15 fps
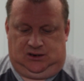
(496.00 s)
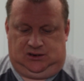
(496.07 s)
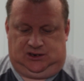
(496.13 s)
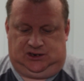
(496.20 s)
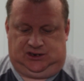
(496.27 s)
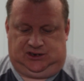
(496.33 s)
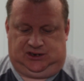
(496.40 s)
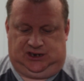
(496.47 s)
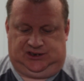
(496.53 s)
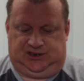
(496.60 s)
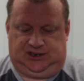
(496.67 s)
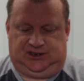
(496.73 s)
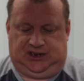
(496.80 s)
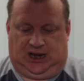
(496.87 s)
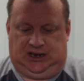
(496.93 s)
it's
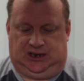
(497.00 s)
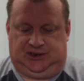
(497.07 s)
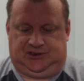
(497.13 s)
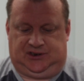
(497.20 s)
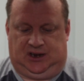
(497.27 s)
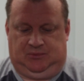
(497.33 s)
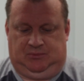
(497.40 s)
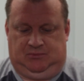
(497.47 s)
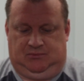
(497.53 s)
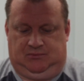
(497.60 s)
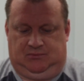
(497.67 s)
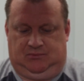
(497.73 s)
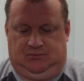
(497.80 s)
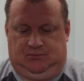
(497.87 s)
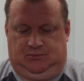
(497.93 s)
exactly the same
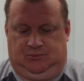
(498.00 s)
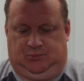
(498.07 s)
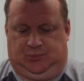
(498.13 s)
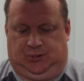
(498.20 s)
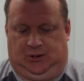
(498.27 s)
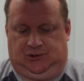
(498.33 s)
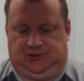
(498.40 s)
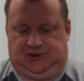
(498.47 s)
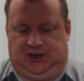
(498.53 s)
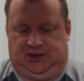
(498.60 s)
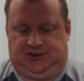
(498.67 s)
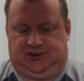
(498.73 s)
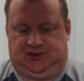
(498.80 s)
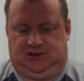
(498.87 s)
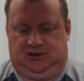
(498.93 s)

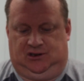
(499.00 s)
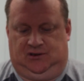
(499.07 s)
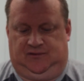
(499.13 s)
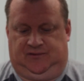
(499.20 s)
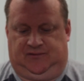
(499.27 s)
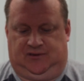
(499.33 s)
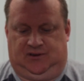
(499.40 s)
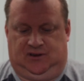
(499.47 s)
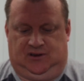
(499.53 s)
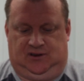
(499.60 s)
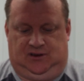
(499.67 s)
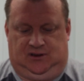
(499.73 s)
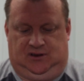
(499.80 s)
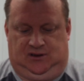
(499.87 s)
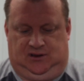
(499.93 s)
process of
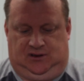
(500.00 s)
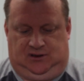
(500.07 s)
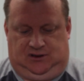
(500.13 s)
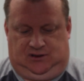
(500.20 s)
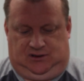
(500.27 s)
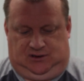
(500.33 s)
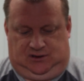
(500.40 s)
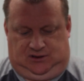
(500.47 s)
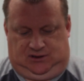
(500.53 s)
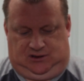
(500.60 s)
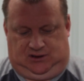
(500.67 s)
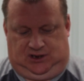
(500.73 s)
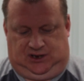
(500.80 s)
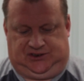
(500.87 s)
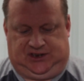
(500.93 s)

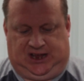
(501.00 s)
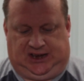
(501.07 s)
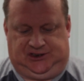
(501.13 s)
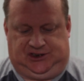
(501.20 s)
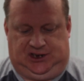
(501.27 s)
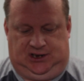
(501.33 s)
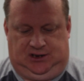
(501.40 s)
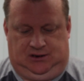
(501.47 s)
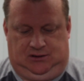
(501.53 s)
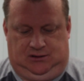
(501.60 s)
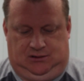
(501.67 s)
attaching